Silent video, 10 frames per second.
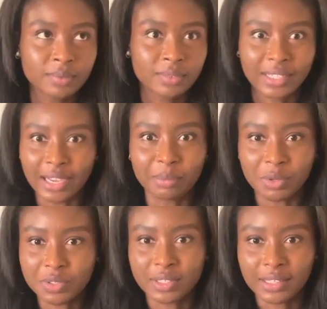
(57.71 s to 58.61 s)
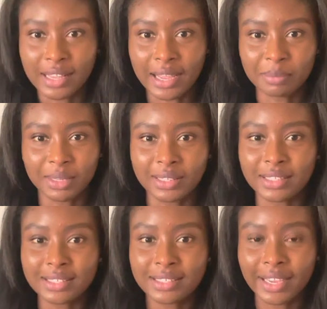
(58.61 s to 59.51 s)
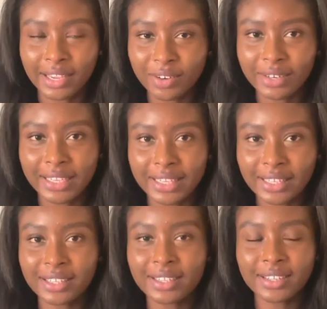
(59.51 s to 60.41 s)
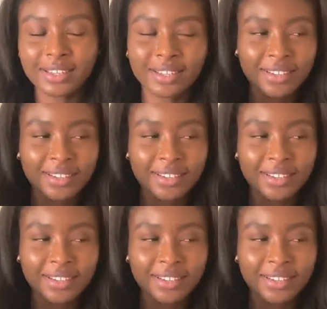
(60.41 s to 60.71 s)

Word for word: yeah, mostly that. But this hair right here,